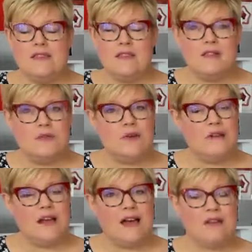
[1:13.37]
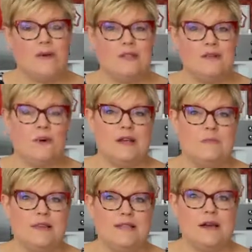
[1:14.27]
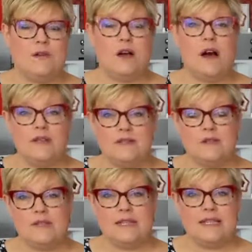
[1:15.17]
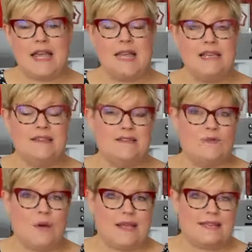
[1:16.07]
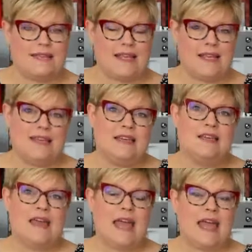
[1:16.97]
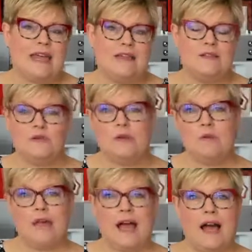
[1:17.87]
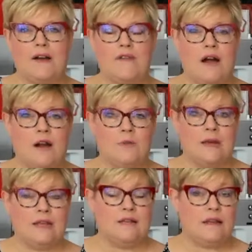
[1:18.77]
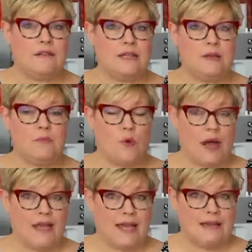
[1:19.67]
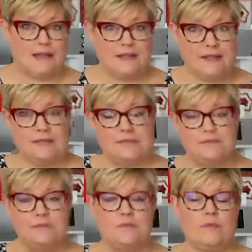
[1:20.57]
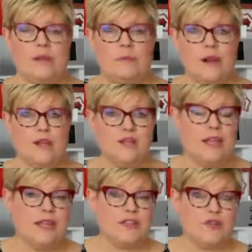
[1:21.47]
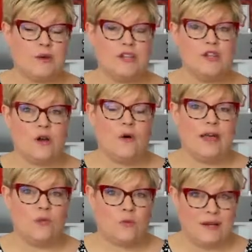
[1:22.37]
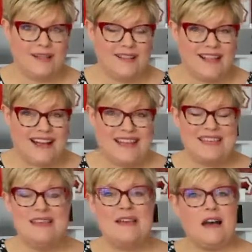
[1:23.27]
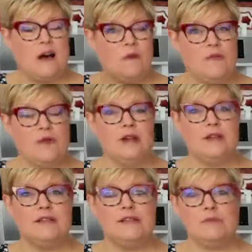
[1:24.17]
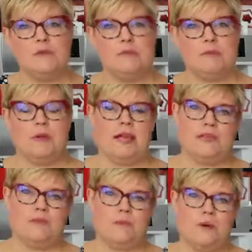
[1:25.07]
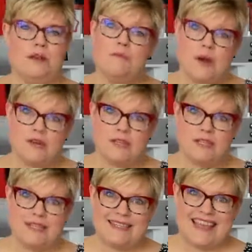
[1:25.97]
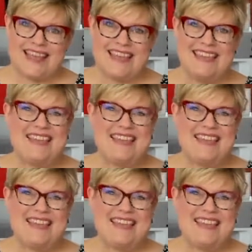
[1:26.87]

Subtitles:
you are not going to want to miss out. Also, today is Wednesday, and we will have our regularly broadcasted Marcia and Joy show at 1 o'clock. However, Alyssa will be playing the role of Marcia today,